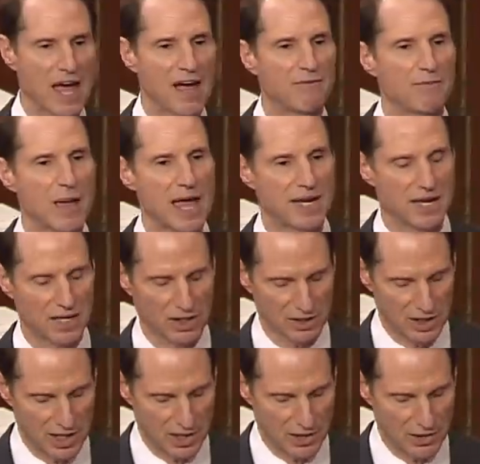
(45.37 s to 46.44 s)
have made it
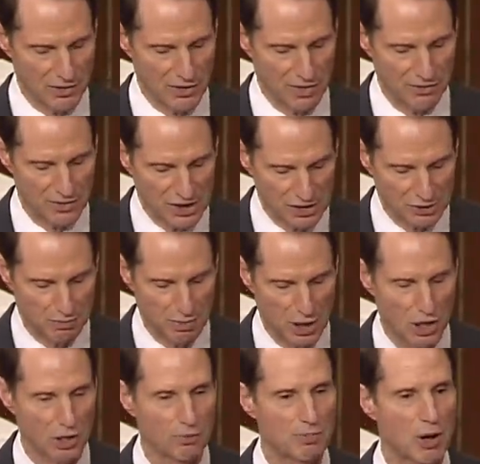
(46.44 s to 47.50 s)
clear that this
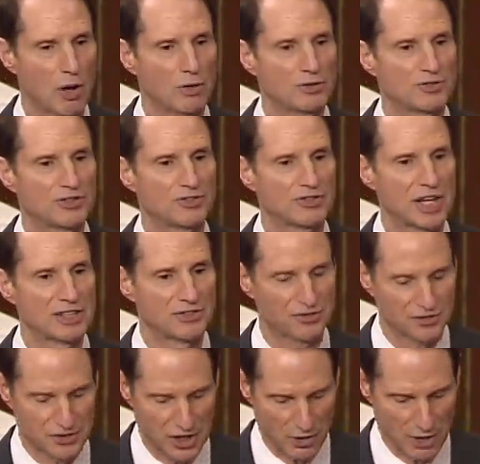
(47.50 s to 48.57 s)
bill poses a
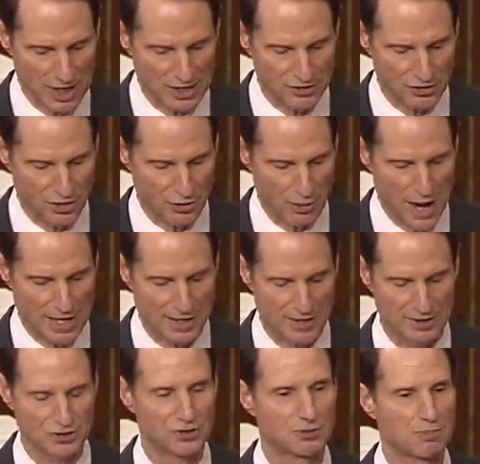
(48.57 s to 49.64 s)
serious threat
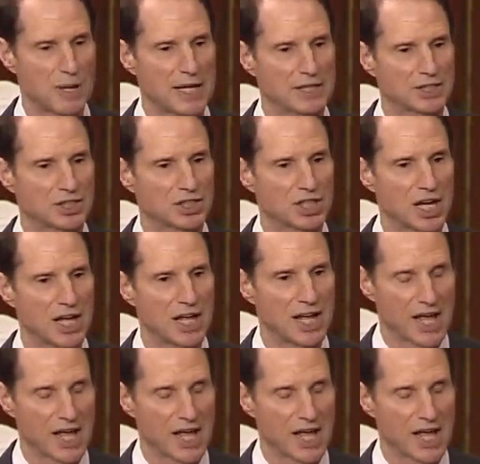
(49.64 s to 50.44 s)
to speech